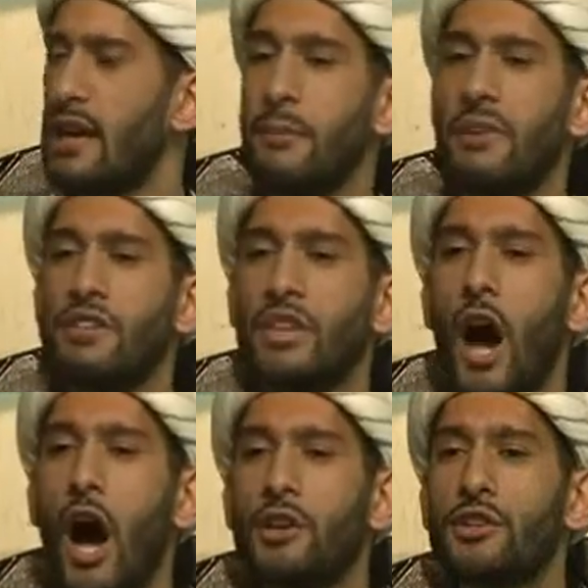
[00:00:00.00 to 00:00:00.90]
It means to
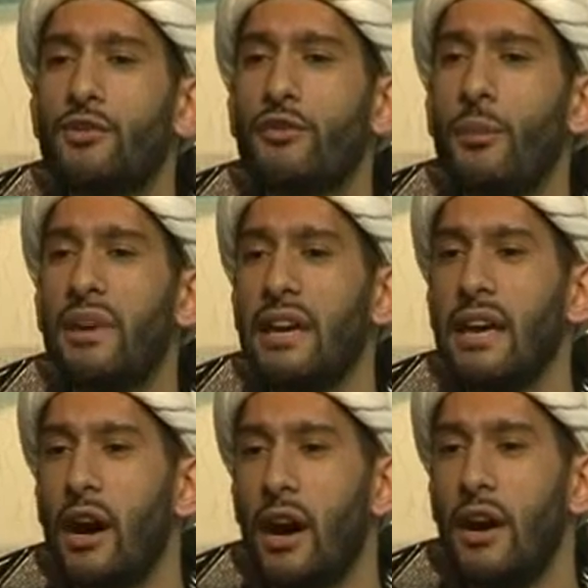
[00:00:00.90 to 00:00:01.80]
ask from
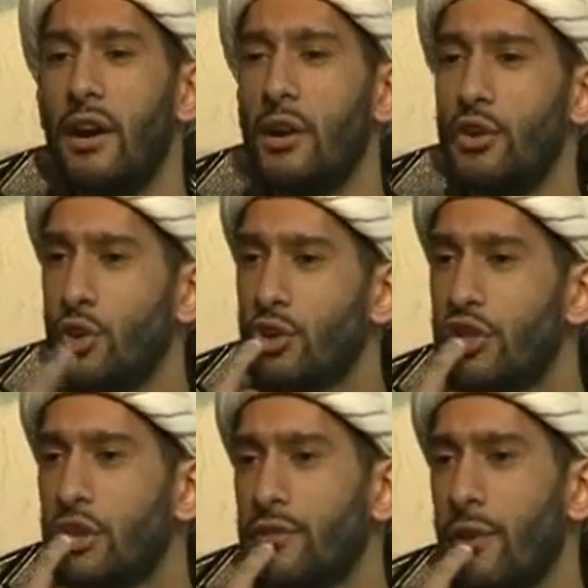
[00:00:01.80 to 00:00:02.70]
here,
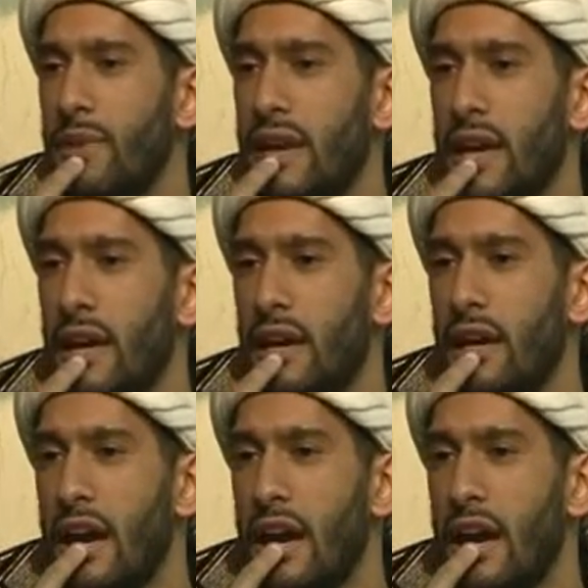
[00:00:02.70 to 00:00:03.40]
not just from here.